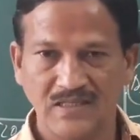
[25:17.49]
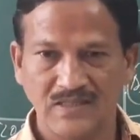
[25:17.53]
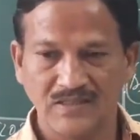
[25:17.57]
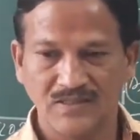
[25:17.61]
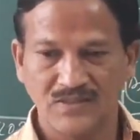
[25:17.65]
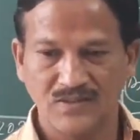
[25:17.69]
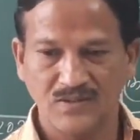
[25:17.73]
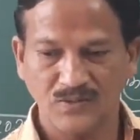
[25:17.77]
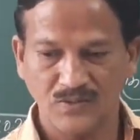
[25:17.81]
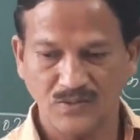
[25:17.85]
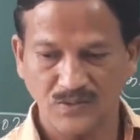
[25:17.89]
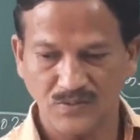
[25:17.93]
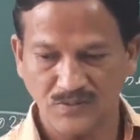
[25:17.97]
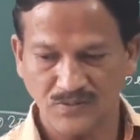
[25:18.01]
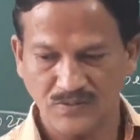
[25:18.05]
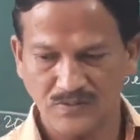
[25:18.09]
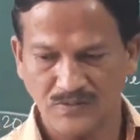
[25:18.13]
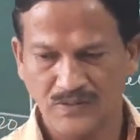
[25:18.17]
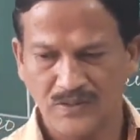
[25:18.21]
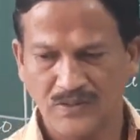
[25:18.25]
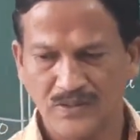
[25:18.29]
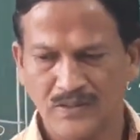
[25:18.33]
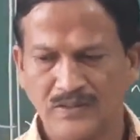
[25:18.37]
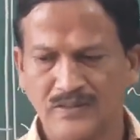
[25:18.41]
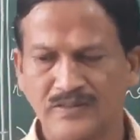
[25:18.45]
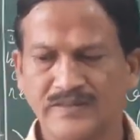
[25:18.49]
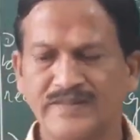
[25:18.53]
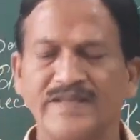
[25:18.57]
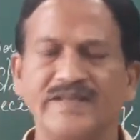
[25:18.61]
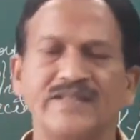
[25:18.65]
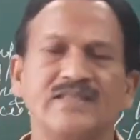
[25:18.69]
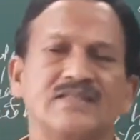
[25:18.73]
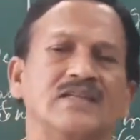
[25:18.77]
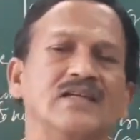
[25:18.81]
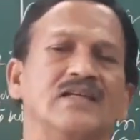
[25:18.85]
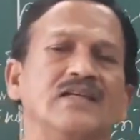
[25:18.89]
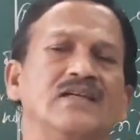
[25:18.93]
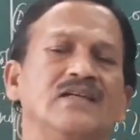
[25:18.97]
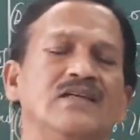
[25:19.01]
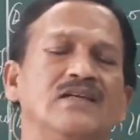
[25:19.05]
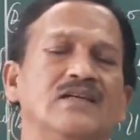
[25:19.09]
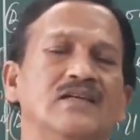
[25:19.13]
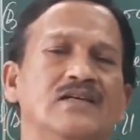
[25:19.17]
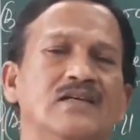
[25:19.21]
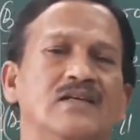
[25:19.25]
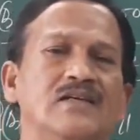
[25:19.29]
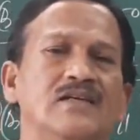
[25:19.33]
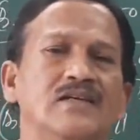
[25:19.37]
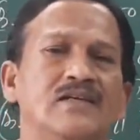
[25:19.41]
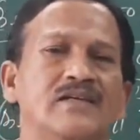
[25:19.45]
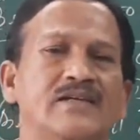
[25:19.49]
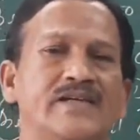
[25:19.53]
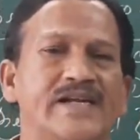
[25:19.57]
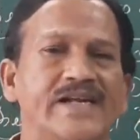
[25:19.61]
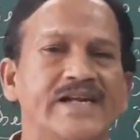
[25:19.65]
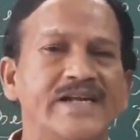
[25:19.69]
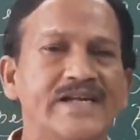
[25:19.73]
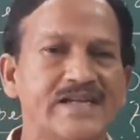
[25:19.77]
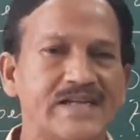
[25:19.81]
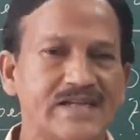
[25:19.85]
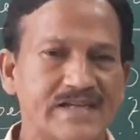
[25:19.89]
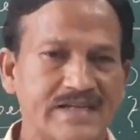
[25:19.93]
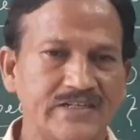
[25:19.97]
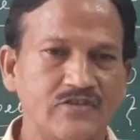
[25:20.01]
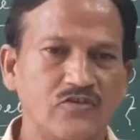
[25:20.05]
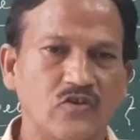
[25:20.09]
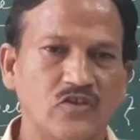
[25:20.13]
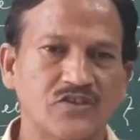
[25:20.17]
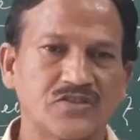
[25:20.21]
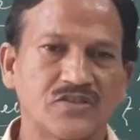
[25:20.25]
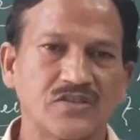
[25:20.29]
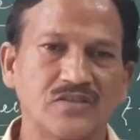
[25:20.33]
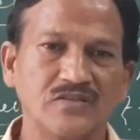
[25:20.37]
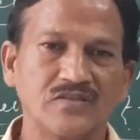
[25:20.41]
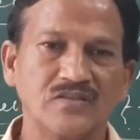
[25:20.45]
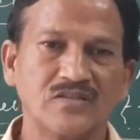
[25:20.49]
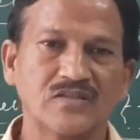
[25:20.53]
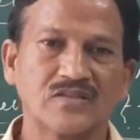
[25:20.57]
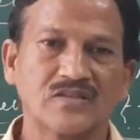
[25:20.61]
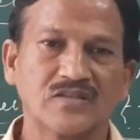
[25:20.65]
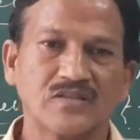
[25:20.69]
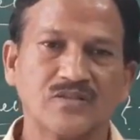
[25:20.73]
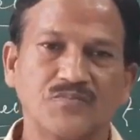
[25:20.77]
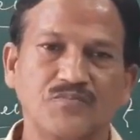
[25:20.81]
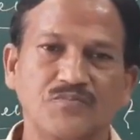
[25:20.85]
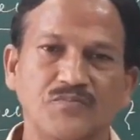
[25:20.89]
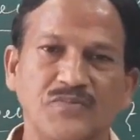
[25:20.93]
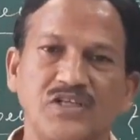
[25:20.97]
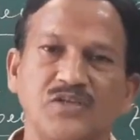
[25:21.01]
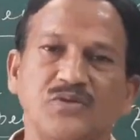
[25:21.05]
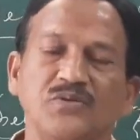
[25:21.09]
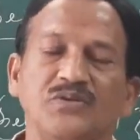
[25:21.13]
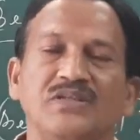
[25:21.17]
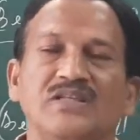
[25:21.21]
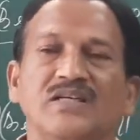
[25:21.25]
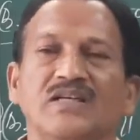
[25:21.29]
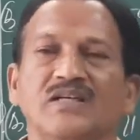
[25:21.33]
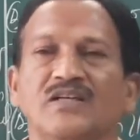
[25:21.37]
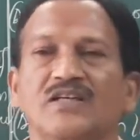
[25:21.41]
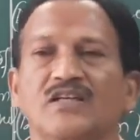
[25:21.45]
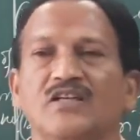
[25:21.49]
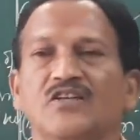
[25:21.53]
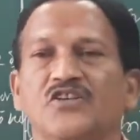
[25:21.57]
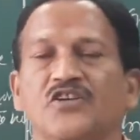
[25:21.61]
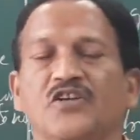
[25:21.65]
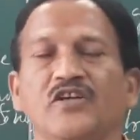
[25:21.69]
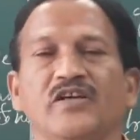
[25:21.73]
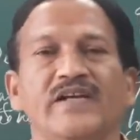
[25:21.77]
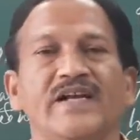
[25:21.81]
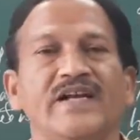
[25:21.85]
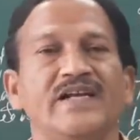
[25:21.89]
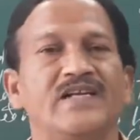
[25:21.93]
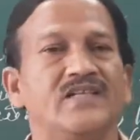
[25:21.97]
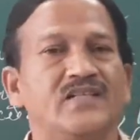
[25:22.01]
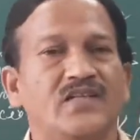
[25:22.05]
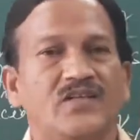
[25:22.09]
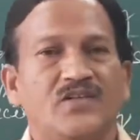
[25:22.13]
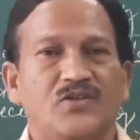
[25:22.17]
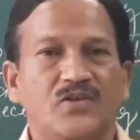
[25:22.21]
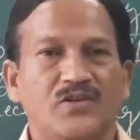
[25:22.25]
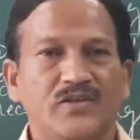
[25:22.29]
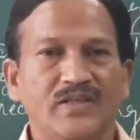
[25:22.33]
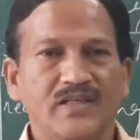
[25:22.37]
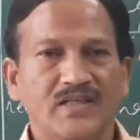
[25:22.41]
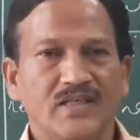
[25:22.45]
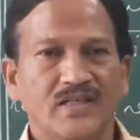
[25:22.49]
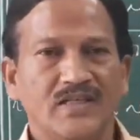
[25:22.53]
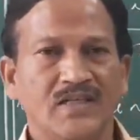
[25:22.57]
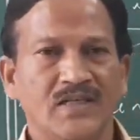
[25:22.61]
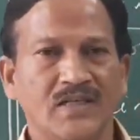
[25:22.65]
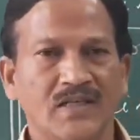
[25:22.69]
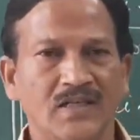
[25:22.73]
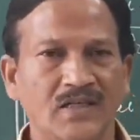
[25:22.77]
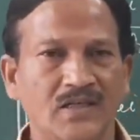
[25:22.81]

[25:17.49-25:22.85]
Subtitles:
So there is a trading transactions between the drawer and the drawee.